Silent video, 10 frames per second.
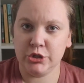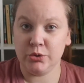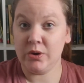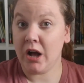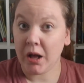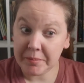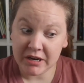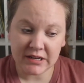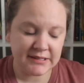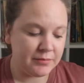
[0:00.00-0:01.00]
to
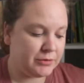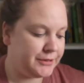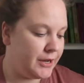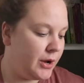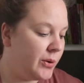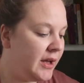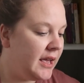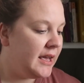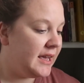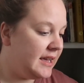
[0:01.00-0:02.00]
Communism, so
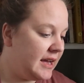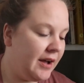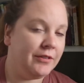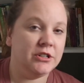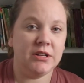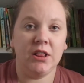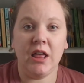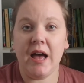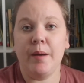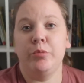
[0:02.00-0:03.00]
it covers a
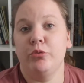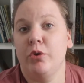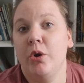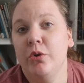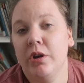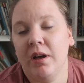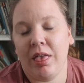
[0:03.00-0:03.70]
lot broader